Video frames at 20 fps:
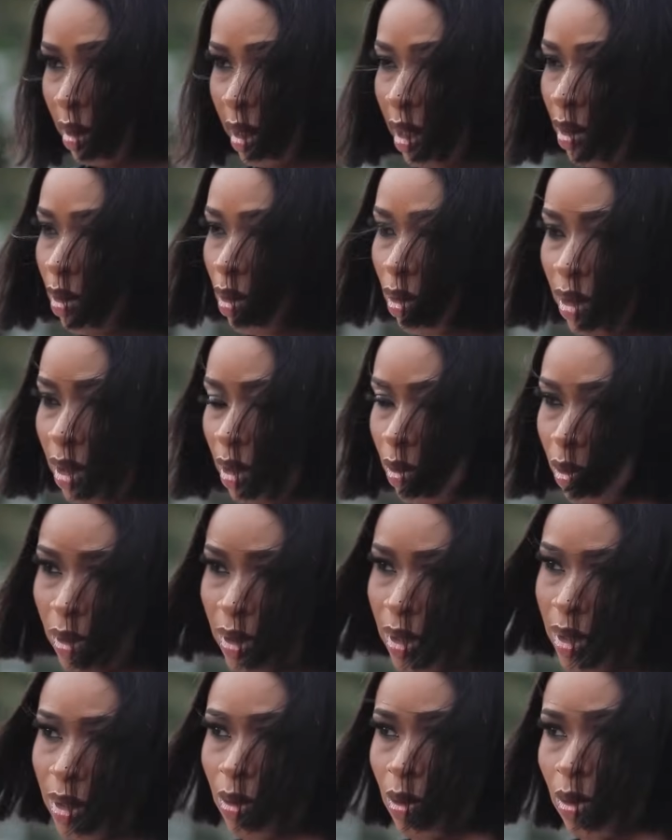Thank God she
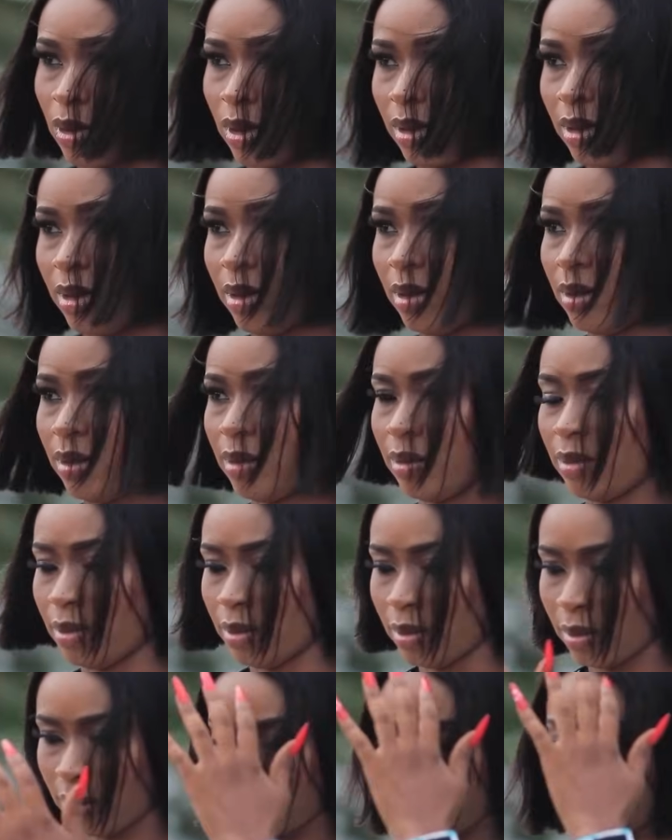wasn't the one.
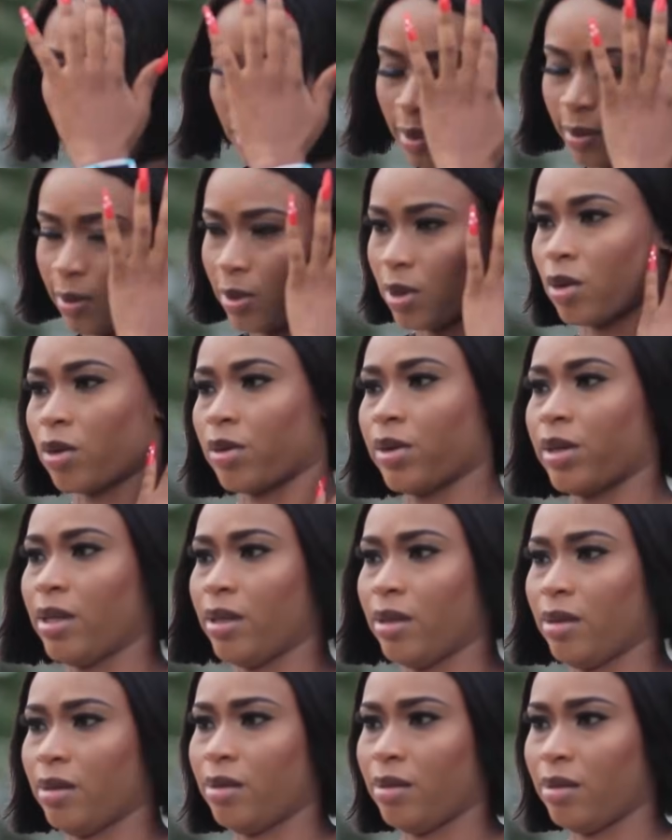
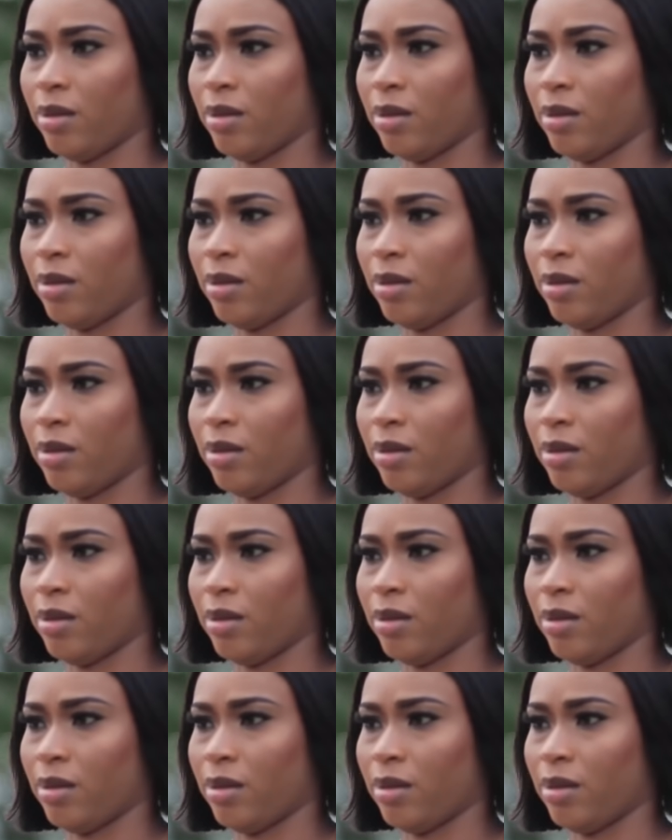Sorry.